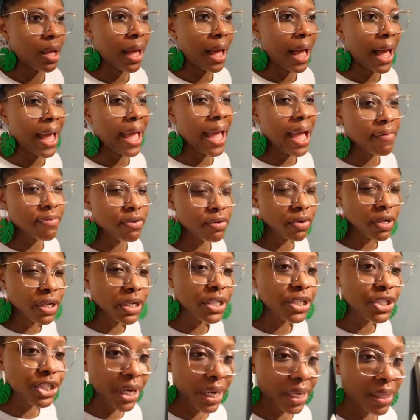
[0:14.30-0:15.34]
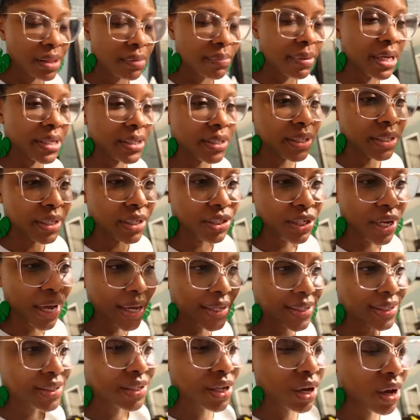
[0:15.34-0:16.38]
I haven't really checked the message. I
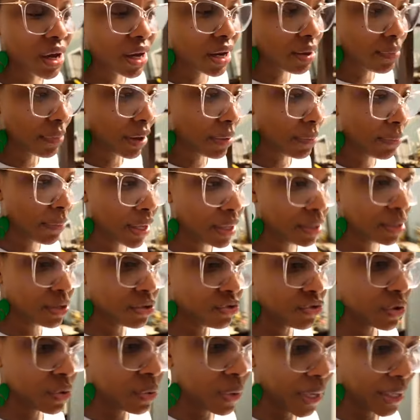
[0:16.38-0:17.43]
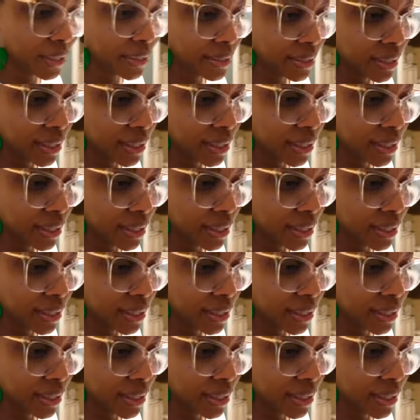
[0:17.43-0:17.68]
saw it in my message requests